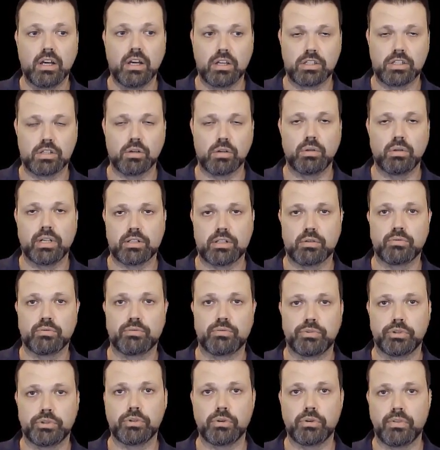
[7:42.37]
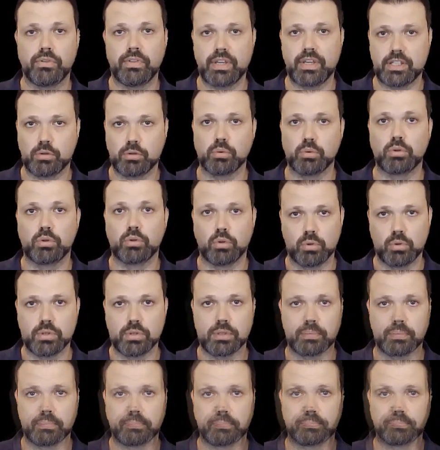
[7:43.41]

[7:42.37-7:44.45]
So let's configure these two tools.